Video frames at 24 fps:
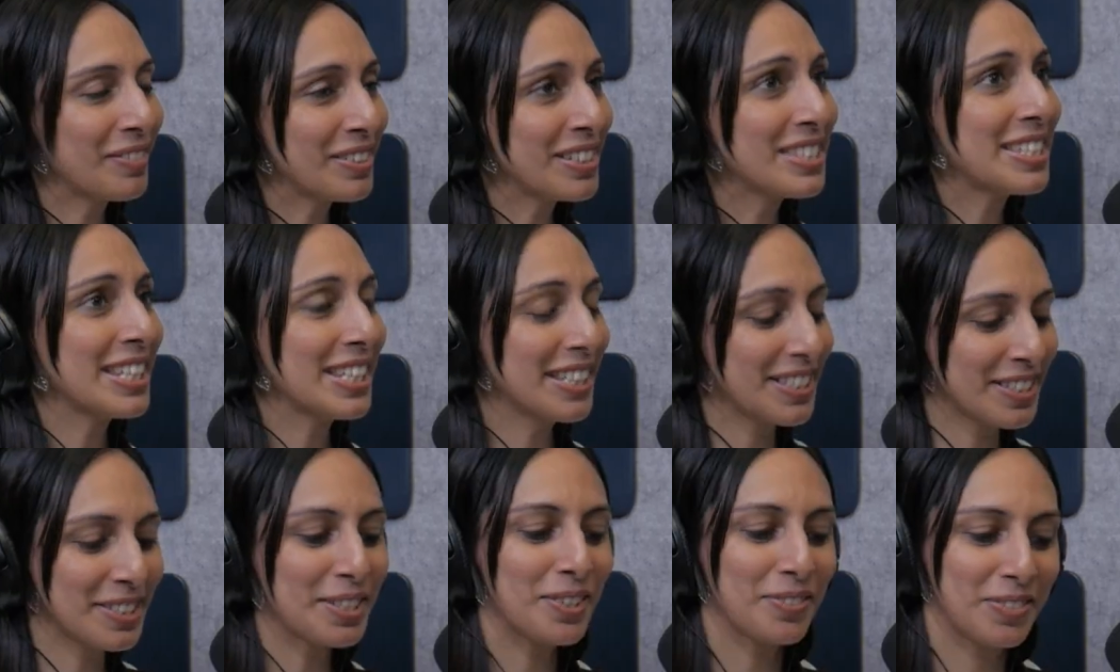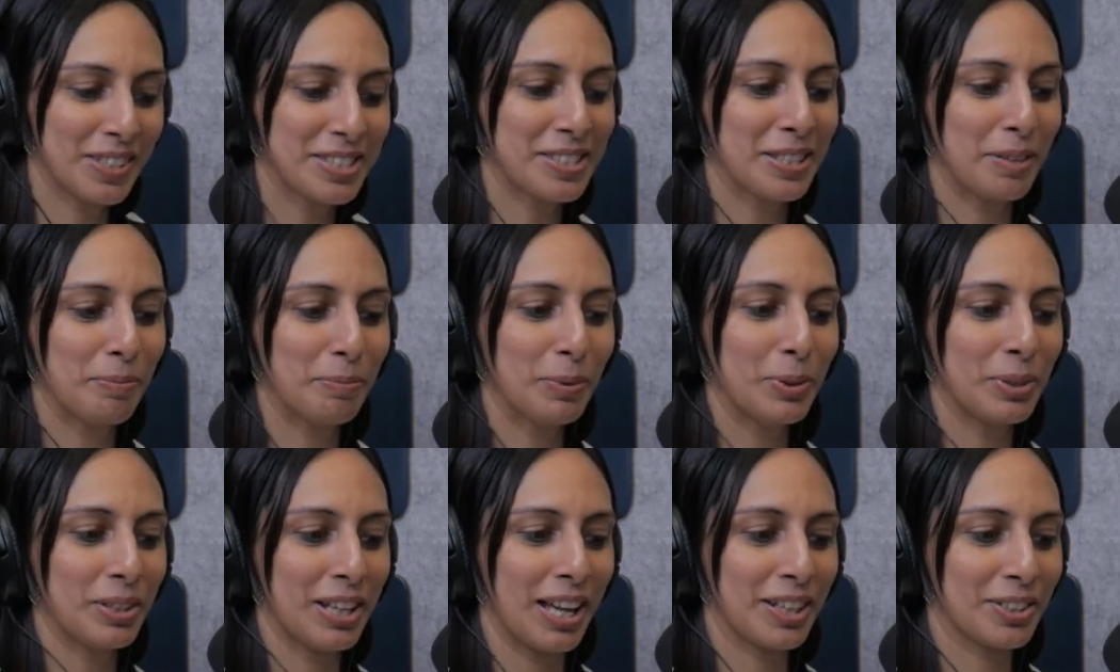I've never seen a
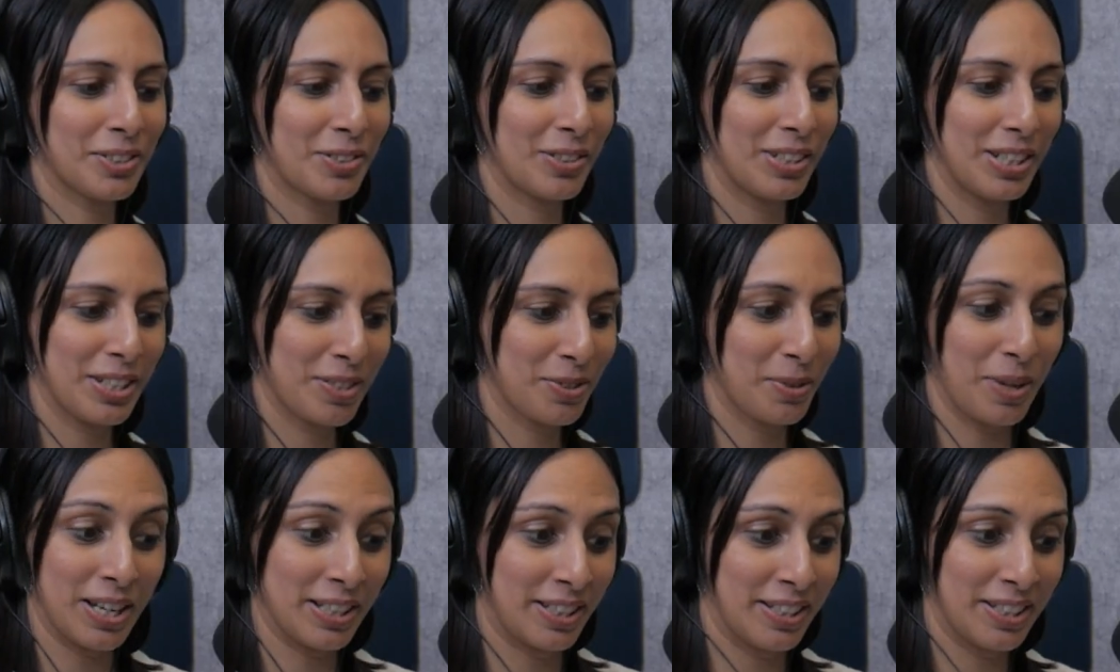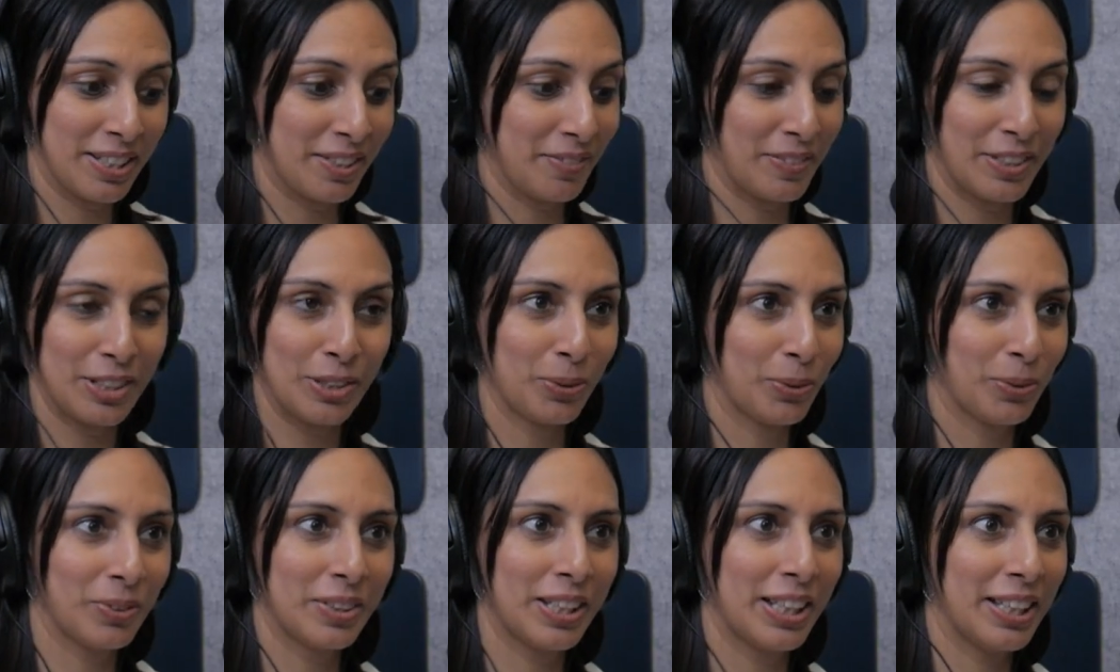CBSE book actually, so I didn't
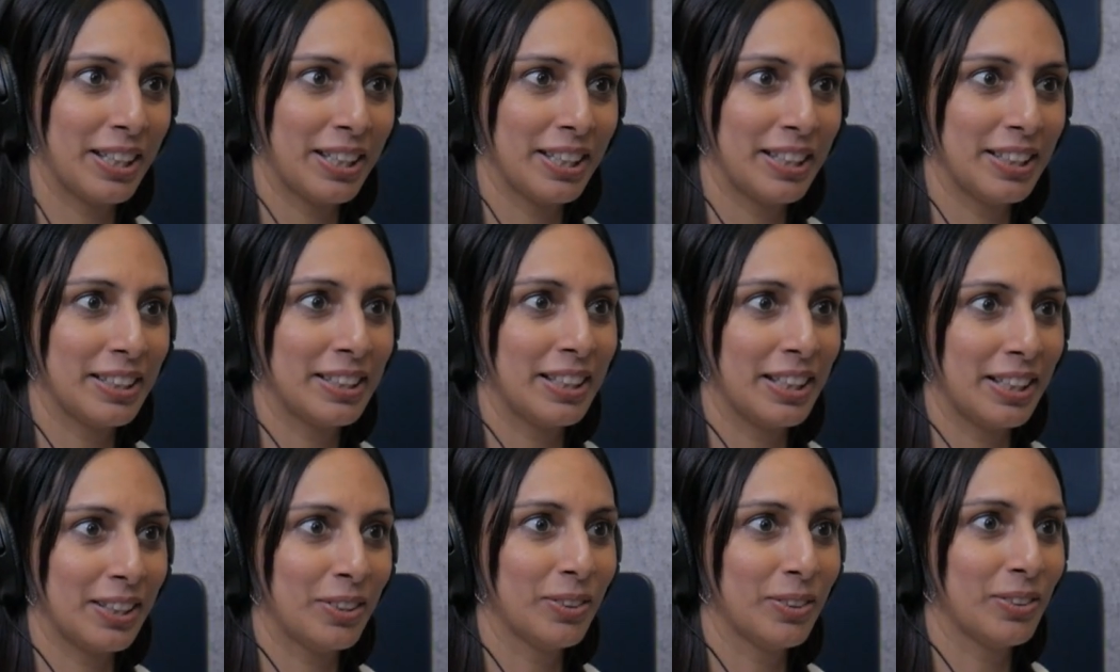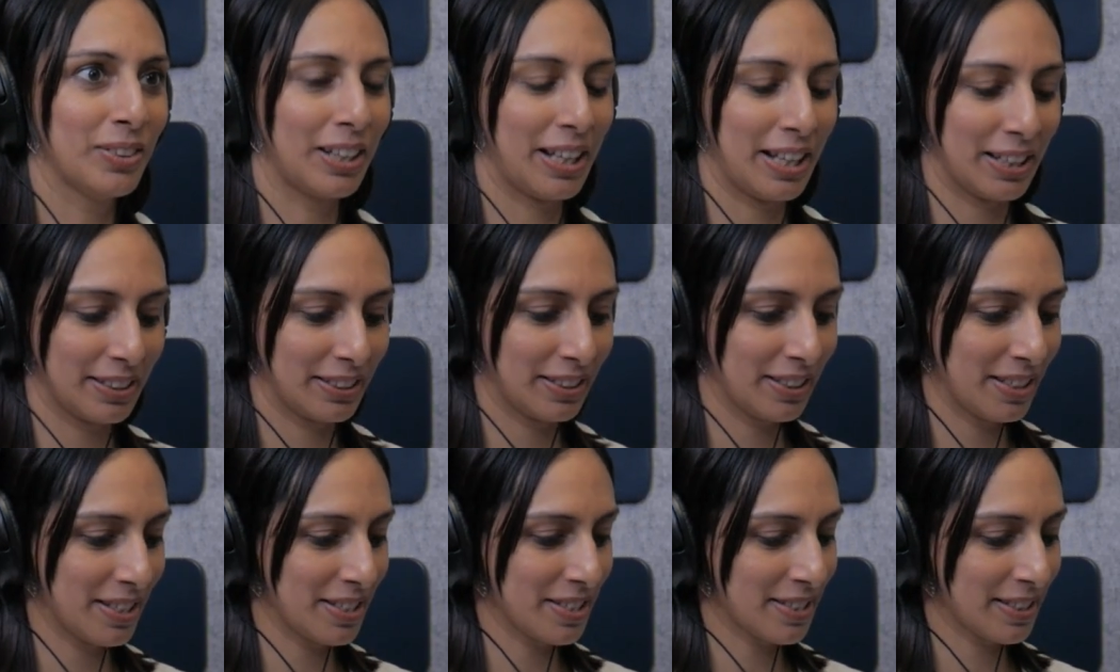even know they look
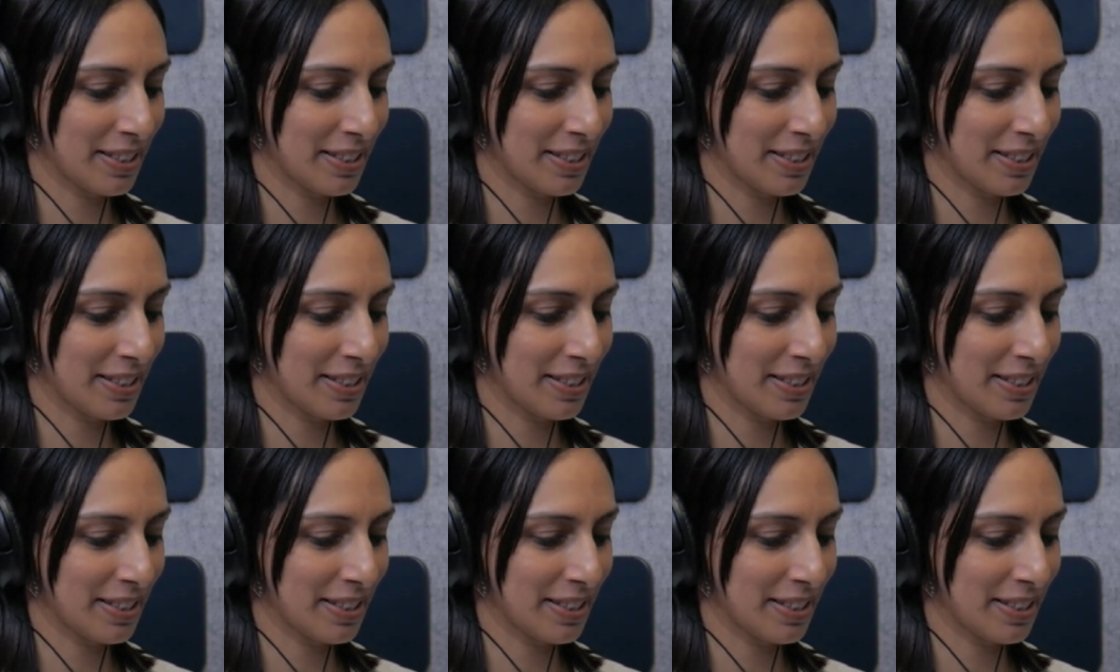like